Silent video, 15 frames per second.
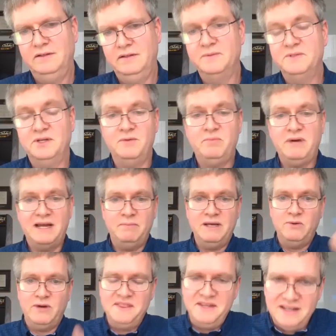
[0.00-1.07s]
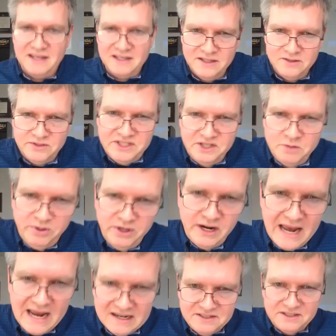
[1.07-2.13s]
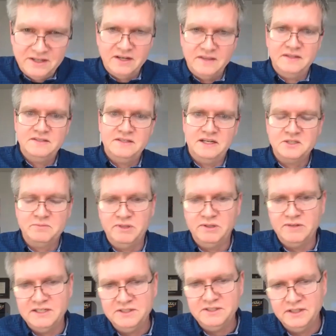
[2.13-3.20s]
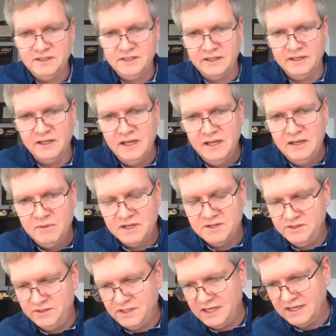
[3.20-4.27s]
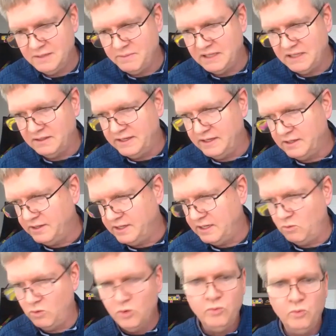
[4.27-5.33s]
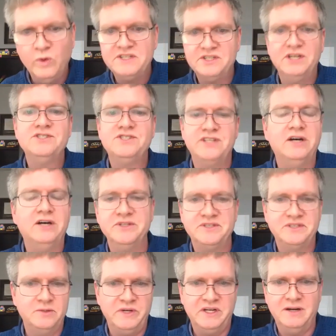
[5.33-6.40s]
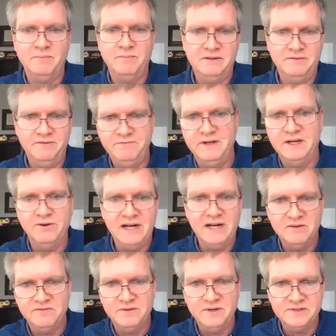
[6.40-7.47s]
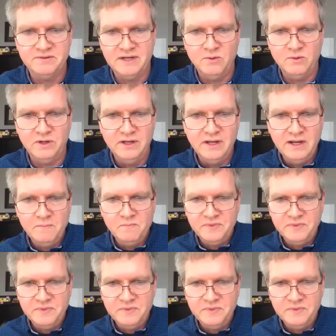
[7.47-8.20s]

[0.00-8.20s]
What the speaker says: I'm sorry. By the way, I think it's interesting you put an accent on this exploration thing, because you talk about like, okay, which consultants can we come in to figure it out for us, right? Well,